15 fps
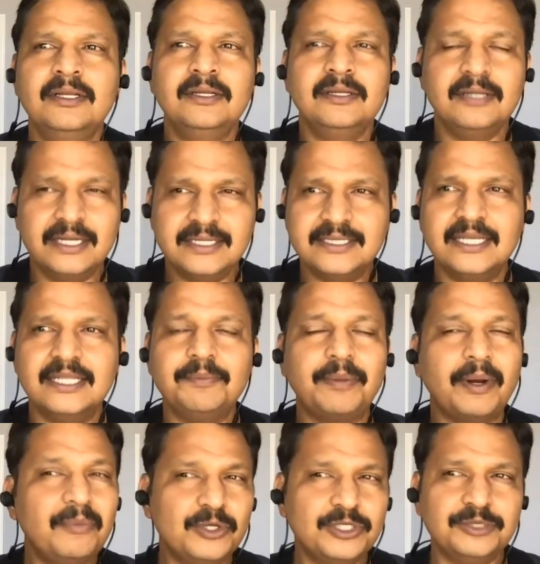let's say the
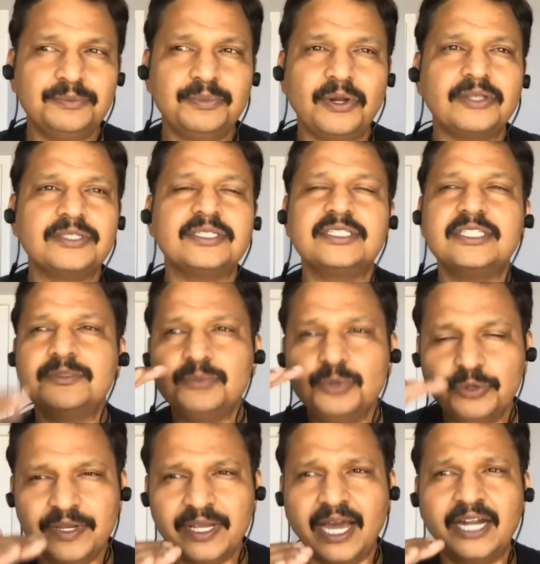promotion process is
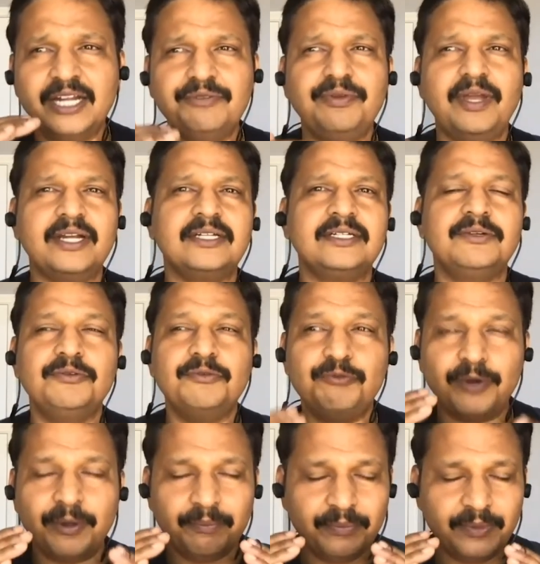moving artifact
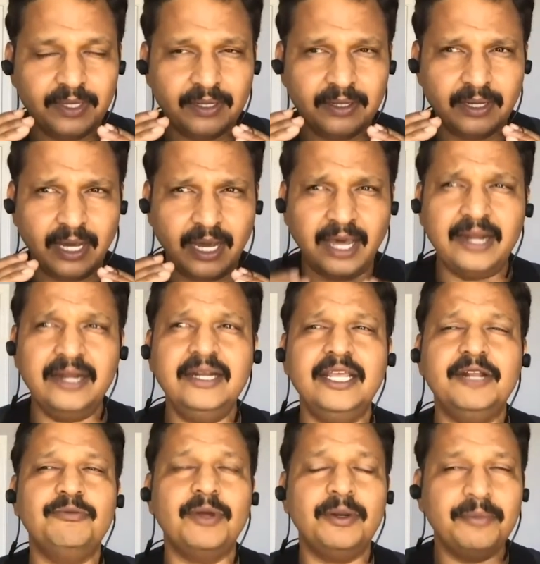from the R&D
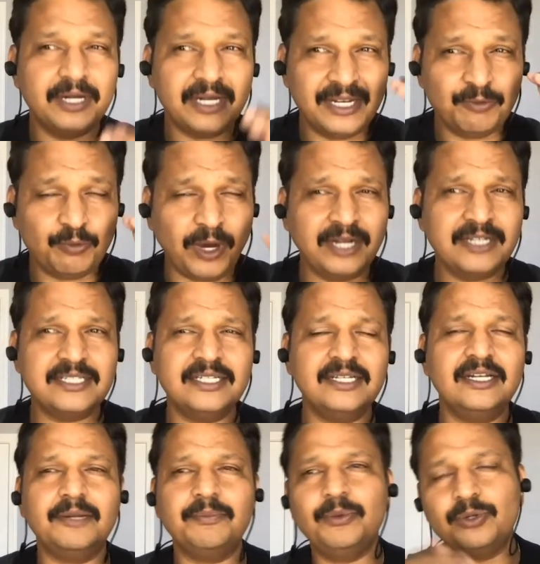environment in one single
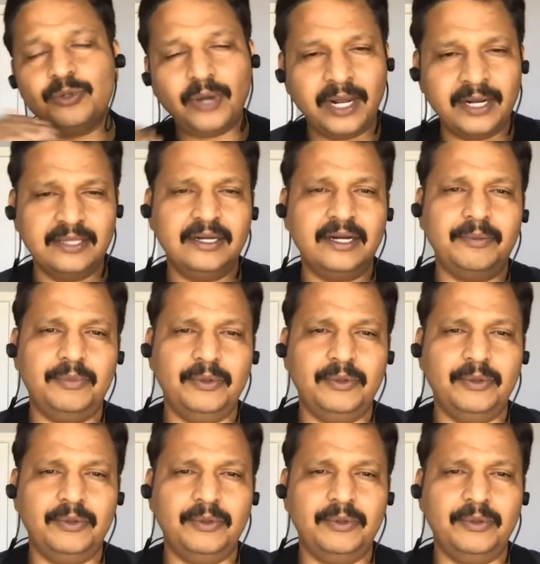repo to another repo.